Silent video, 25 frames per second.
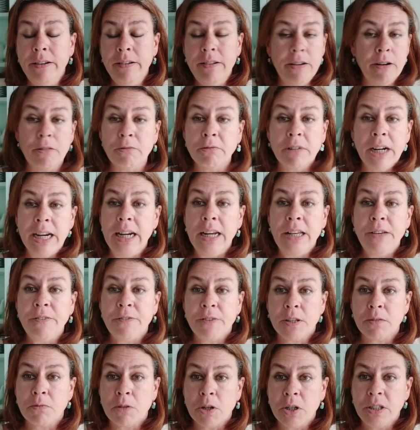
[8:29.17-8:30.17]
not really for
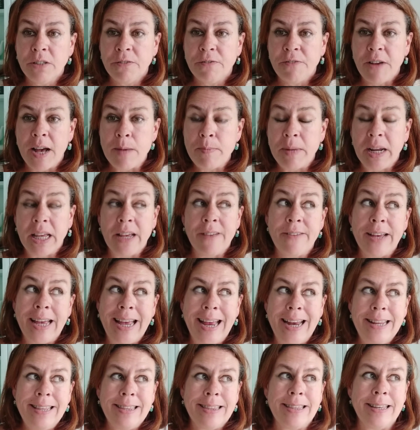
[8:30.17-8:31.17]
the royal family. If
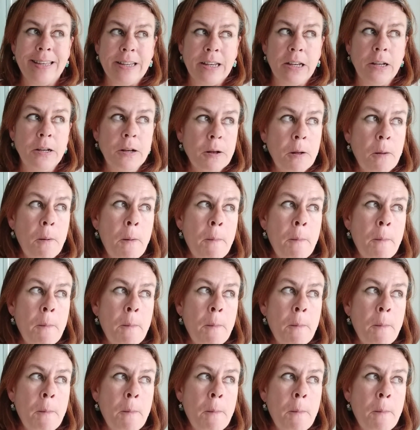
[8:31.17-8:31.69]
anything,